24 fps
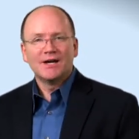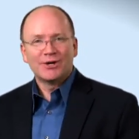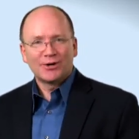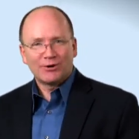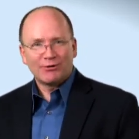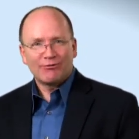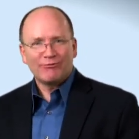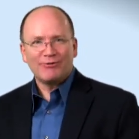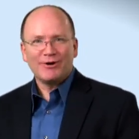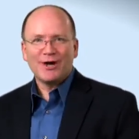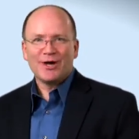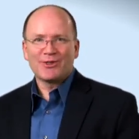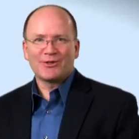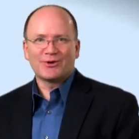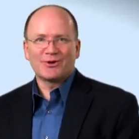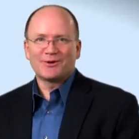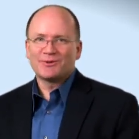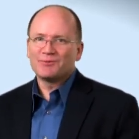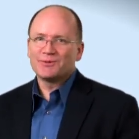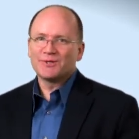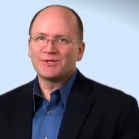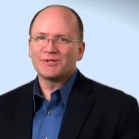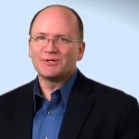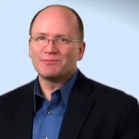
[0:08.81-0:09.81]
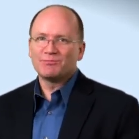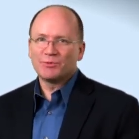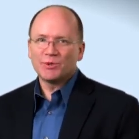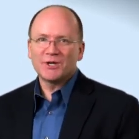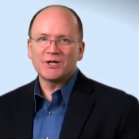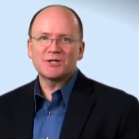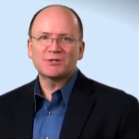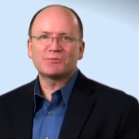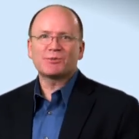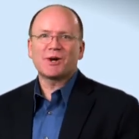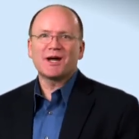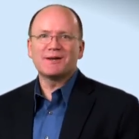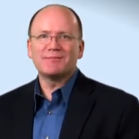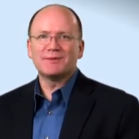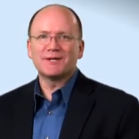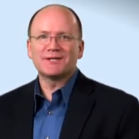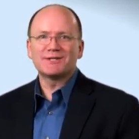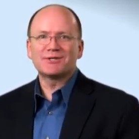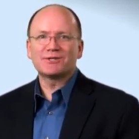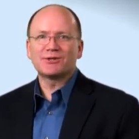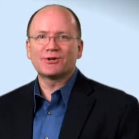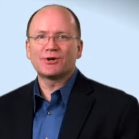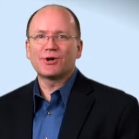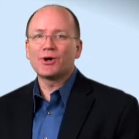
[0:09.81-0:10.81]
Her father was British Prime
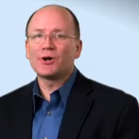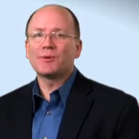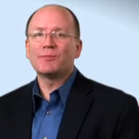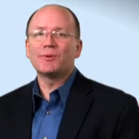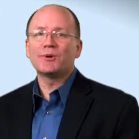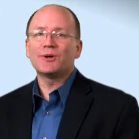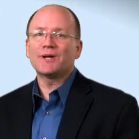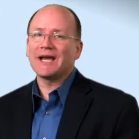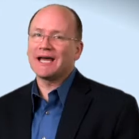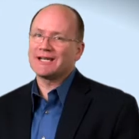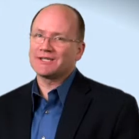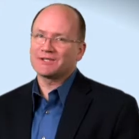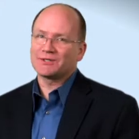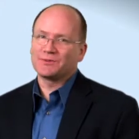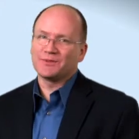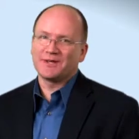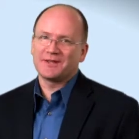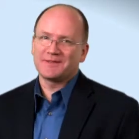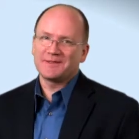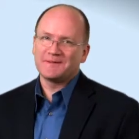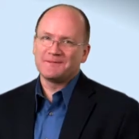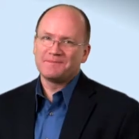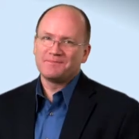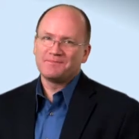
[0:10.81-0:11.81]
Minister Herbert Asquith.